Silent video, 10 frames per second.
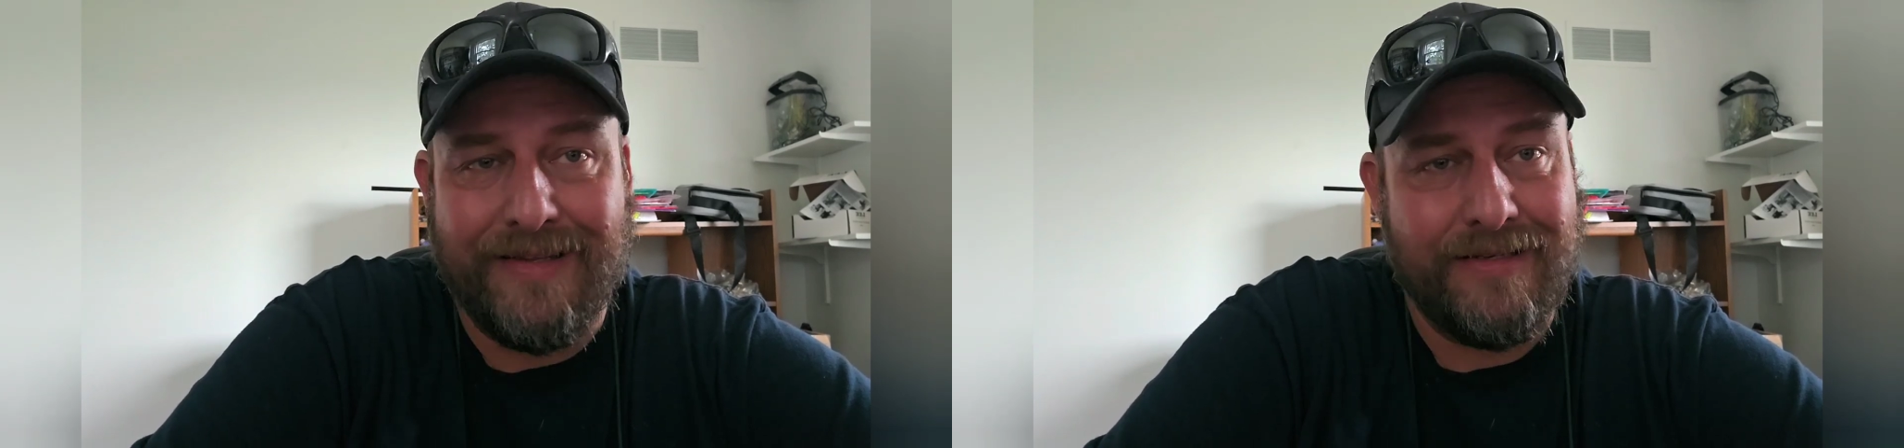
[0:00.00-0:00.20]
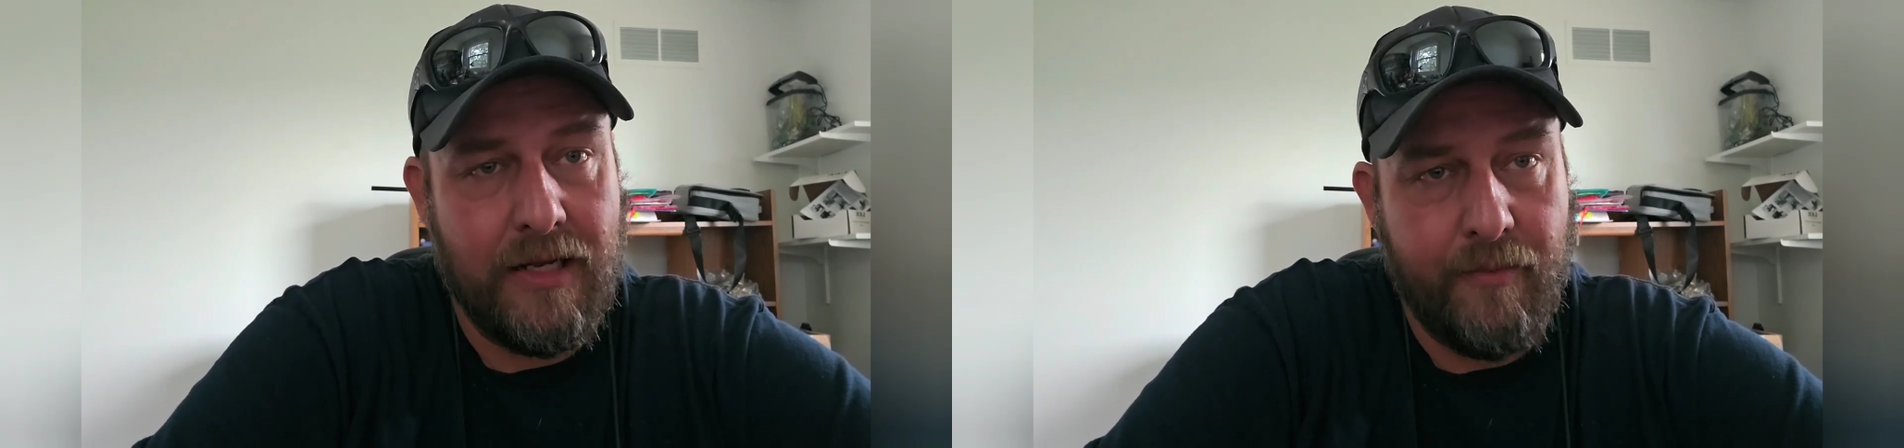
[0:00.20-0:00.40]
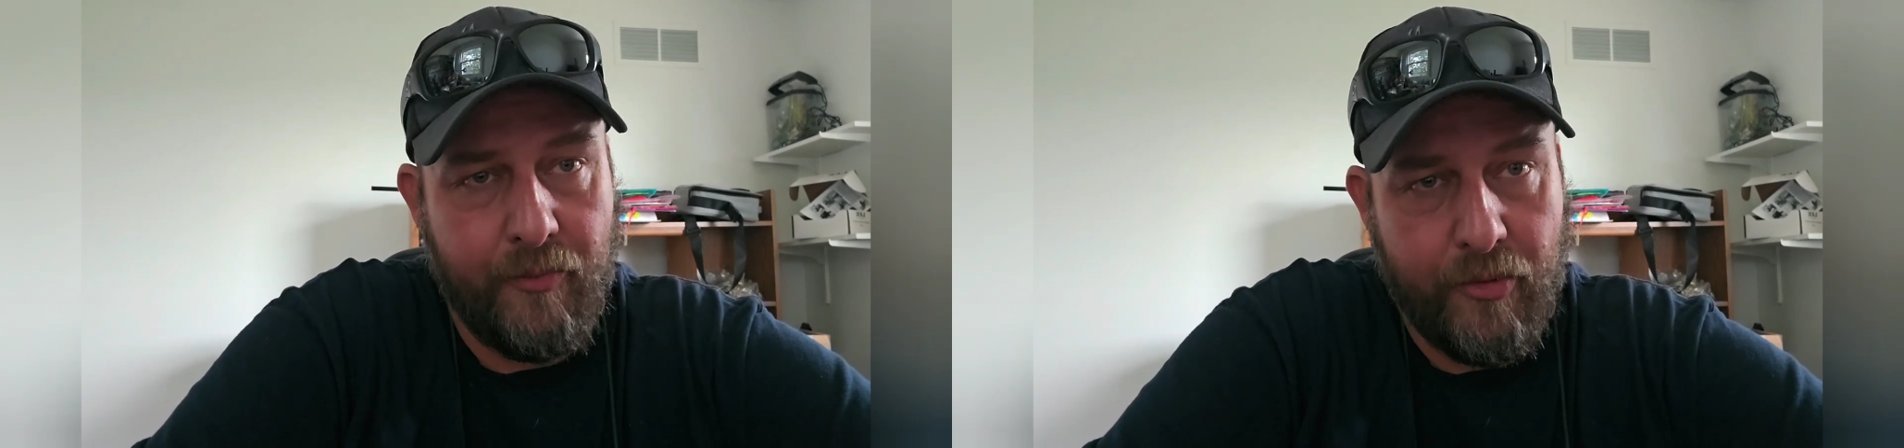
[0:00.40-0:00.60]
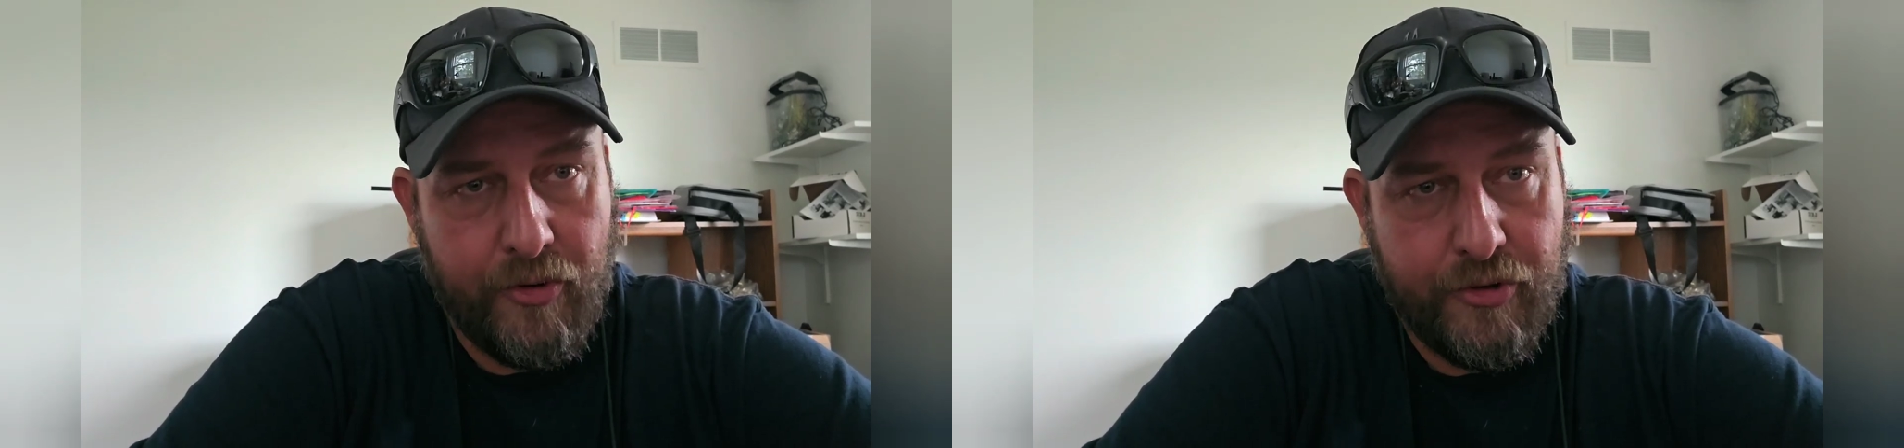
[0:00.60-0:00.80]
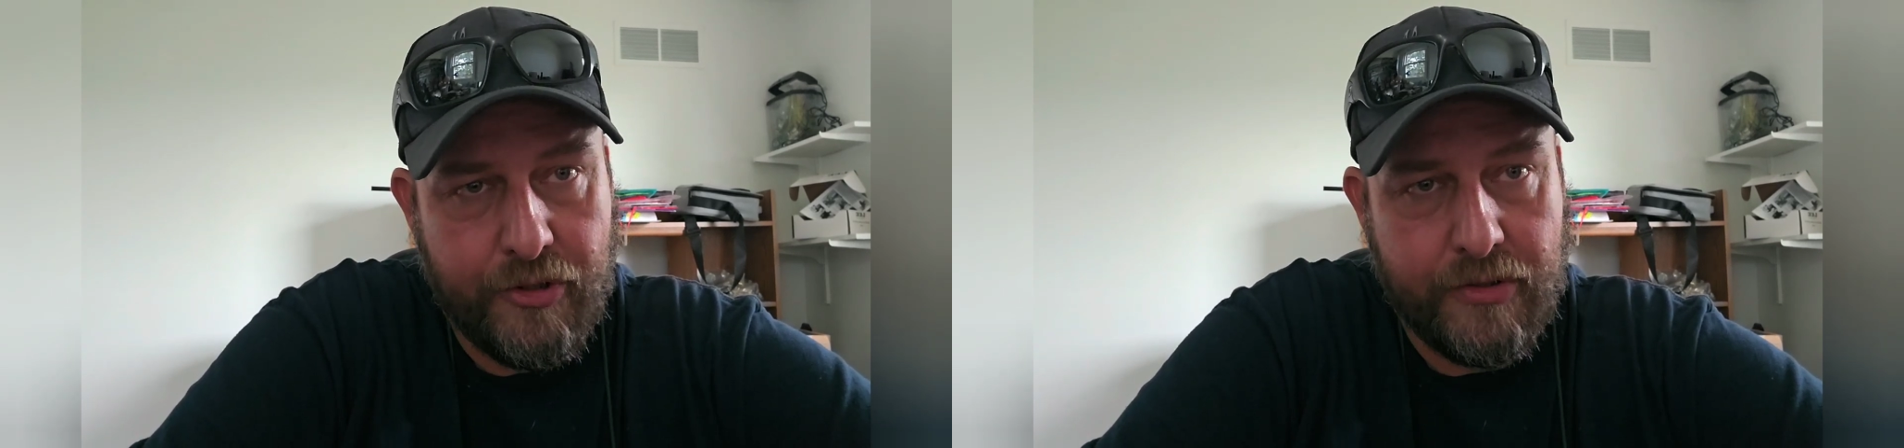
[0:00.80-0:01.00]
the time of
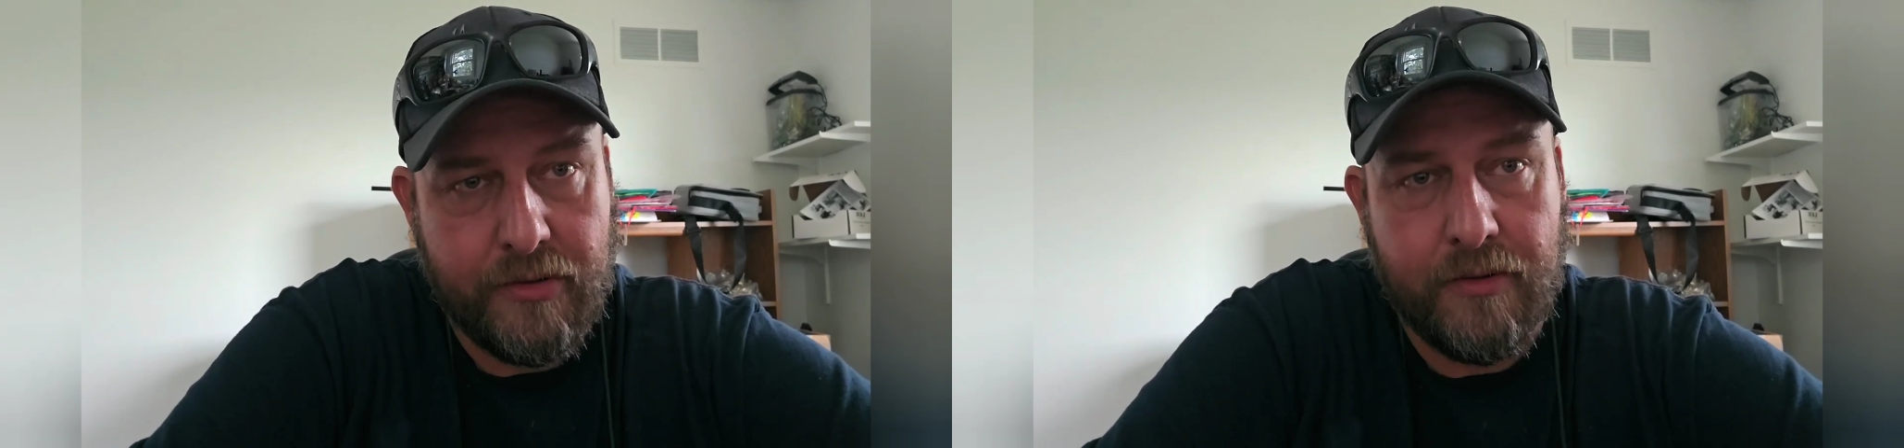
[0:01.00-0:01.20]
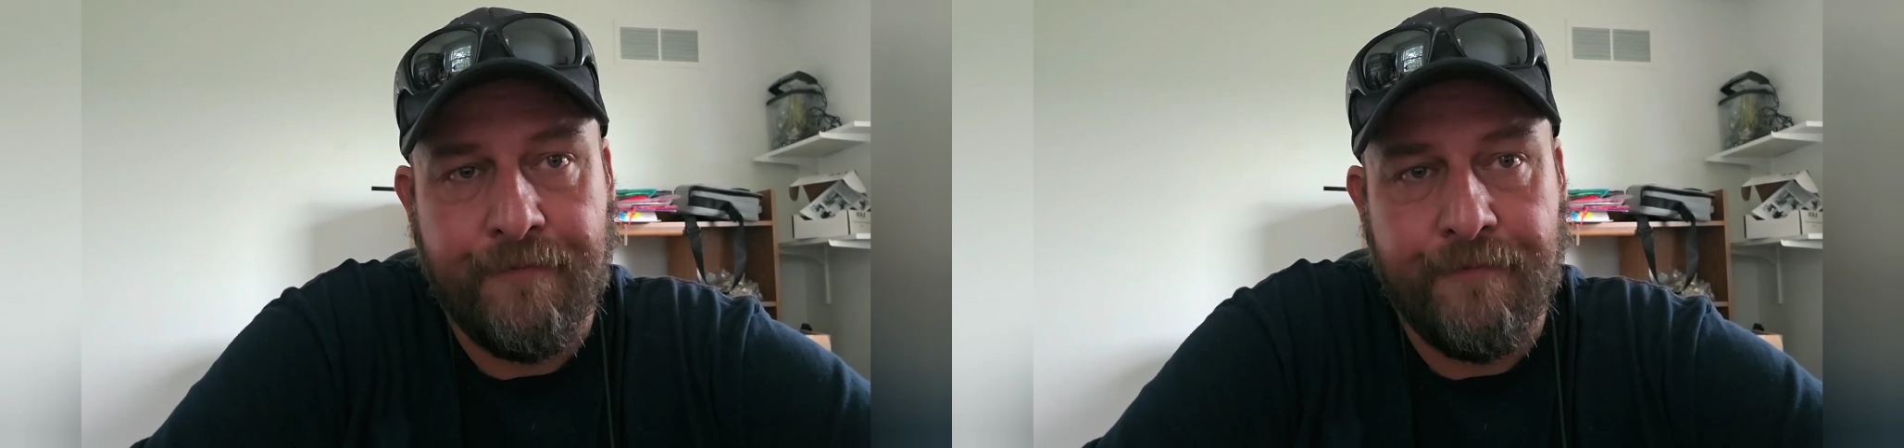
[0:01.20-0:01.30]
purchase.